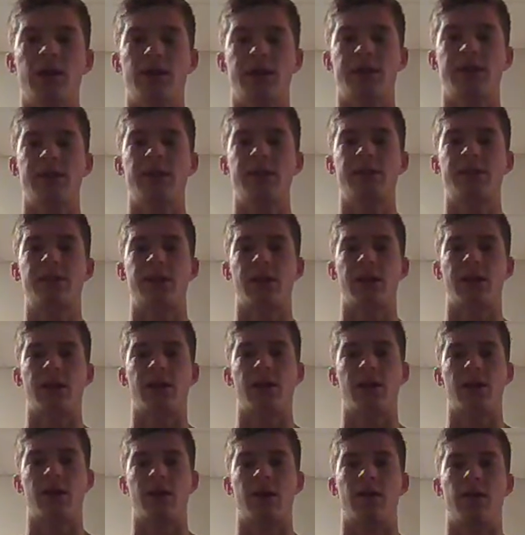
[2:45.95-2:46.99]
Since
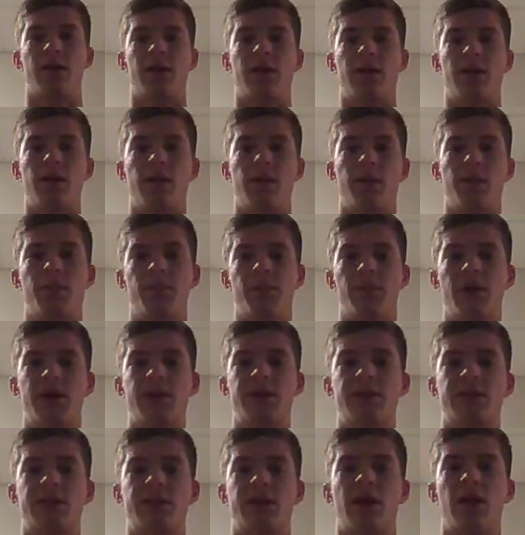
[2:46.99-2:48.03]
then,
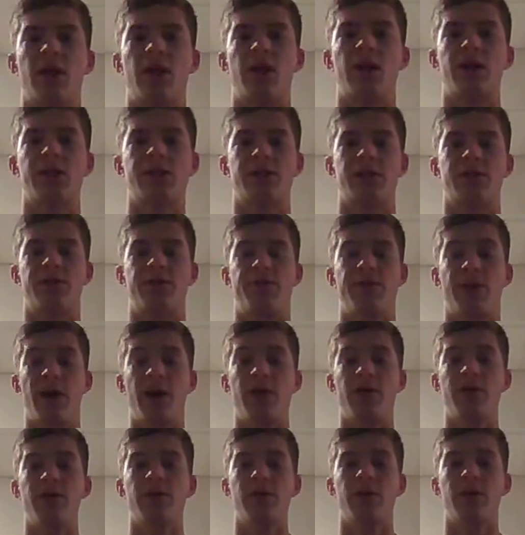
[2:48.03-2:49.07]
Musk has gone on to
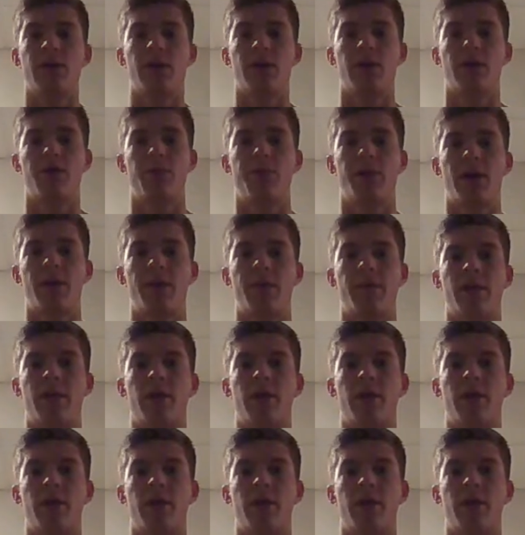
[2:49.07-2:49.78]
found or become a